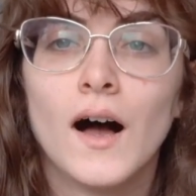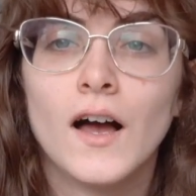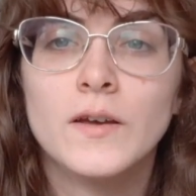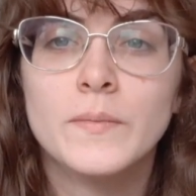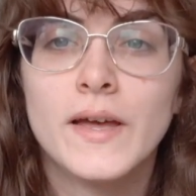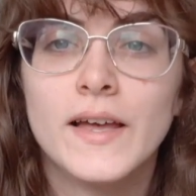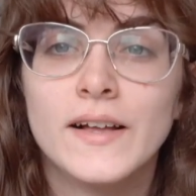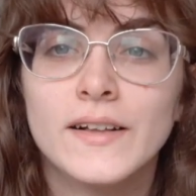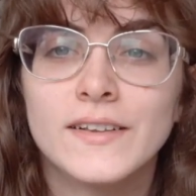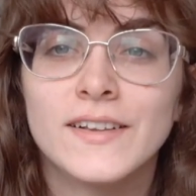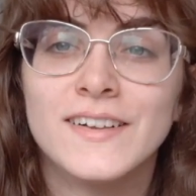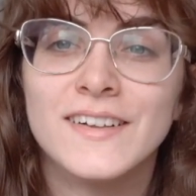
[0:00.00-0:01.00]
I'm
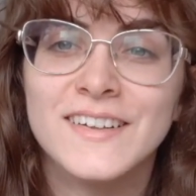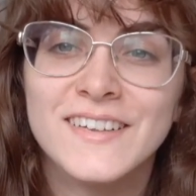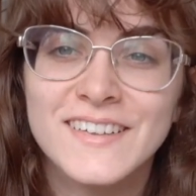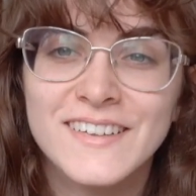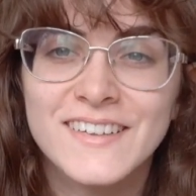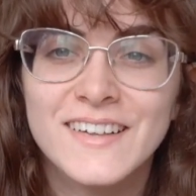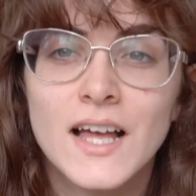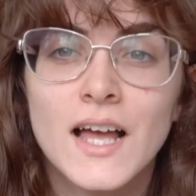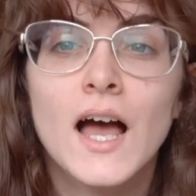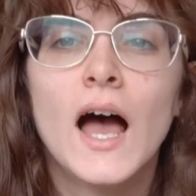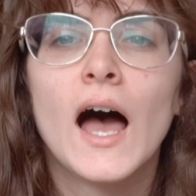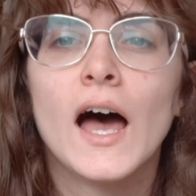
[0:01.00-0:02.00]
ill.
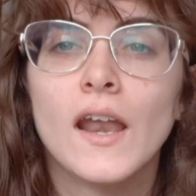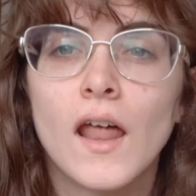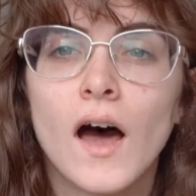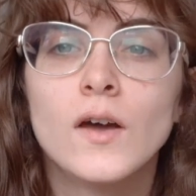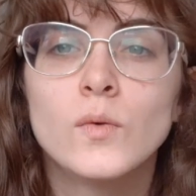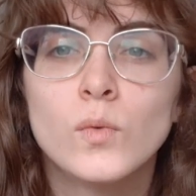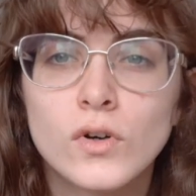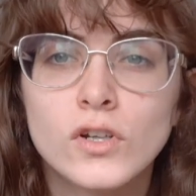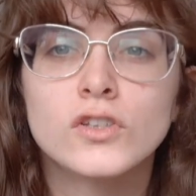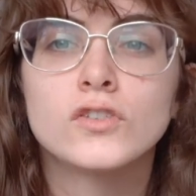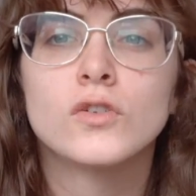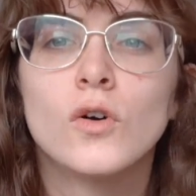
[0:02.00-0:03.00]
And I want
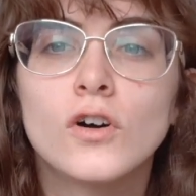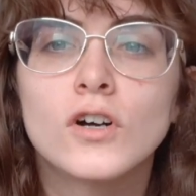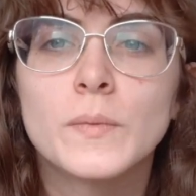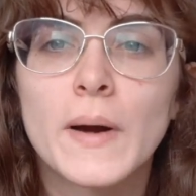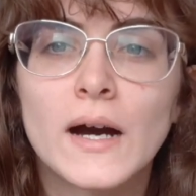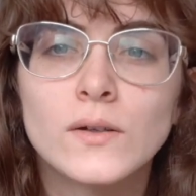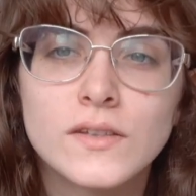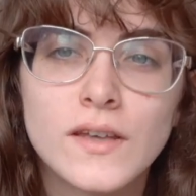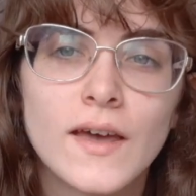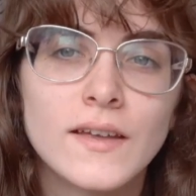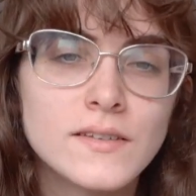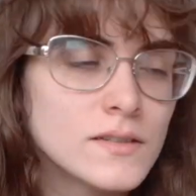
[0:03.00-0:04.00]
to talk about
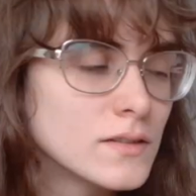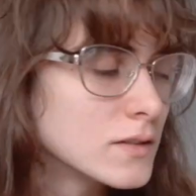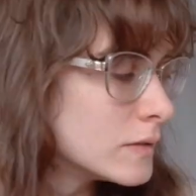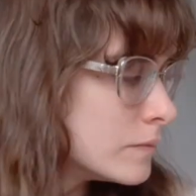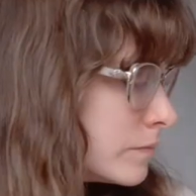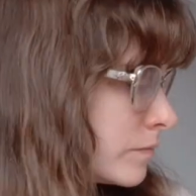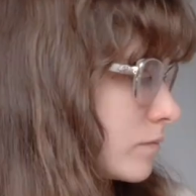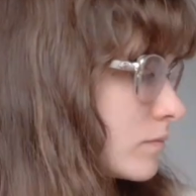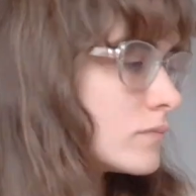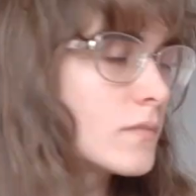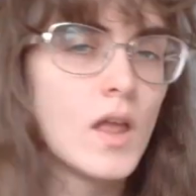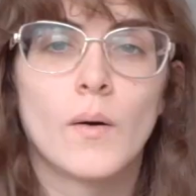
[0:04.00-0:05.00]
it.
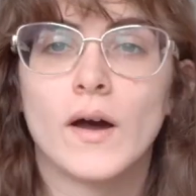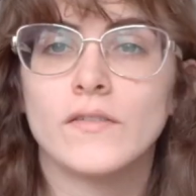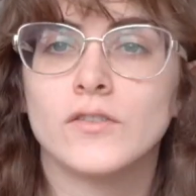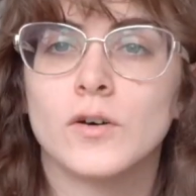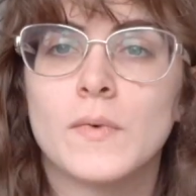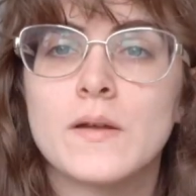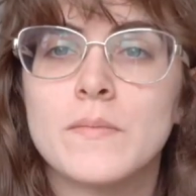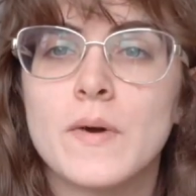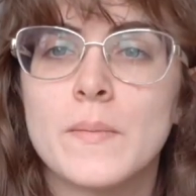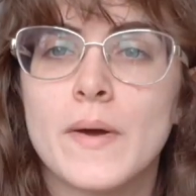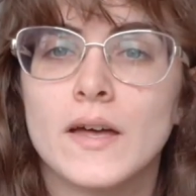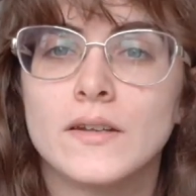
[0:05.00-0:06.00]
No, I've not made
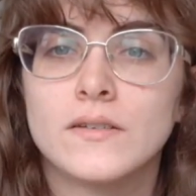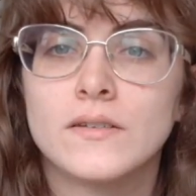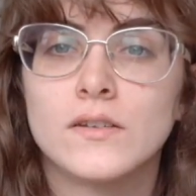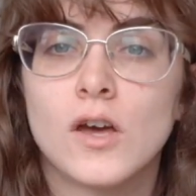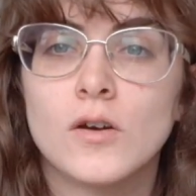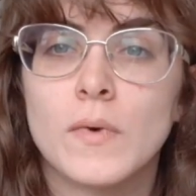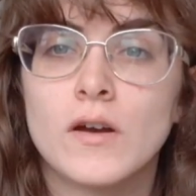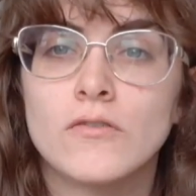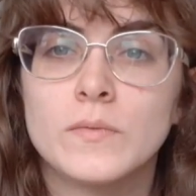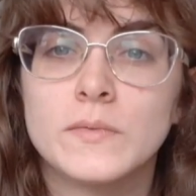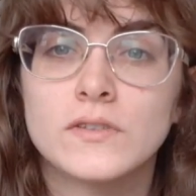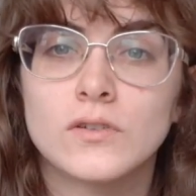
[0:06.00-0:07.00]
my bed. No, my
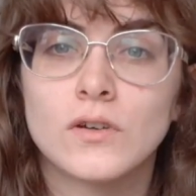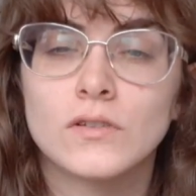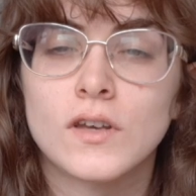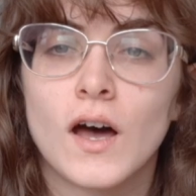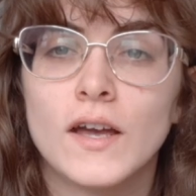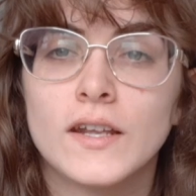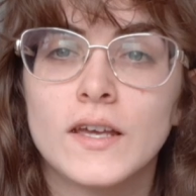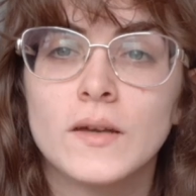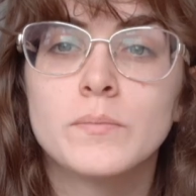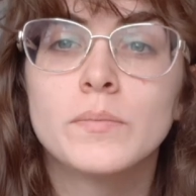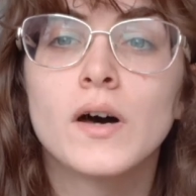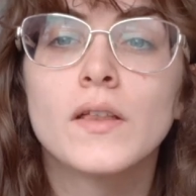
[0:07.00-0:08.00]
room is not tidy.
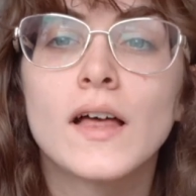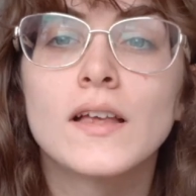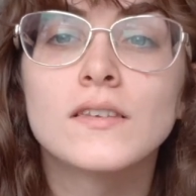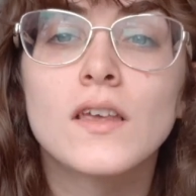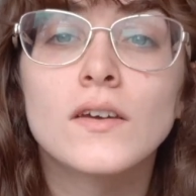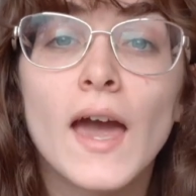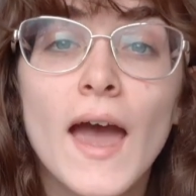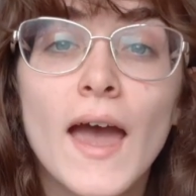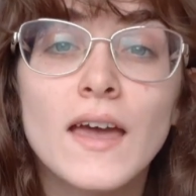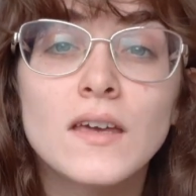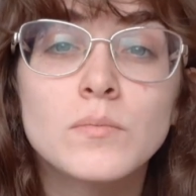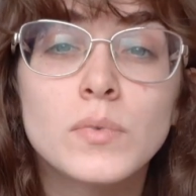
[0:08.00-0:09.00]
But that's
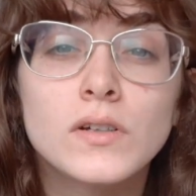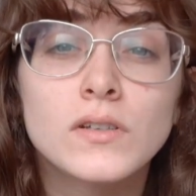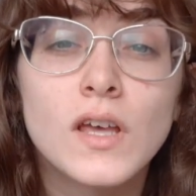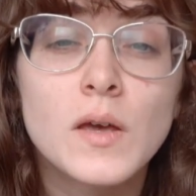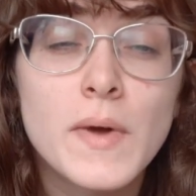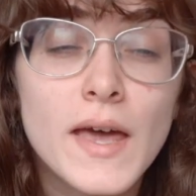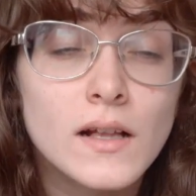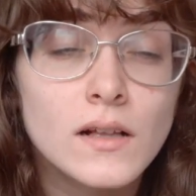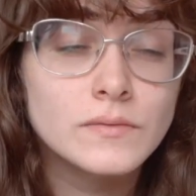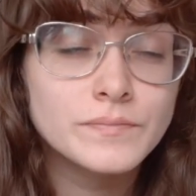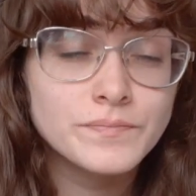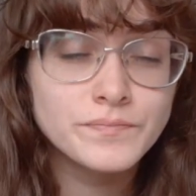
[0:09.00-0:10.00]
okay, because I'm ill.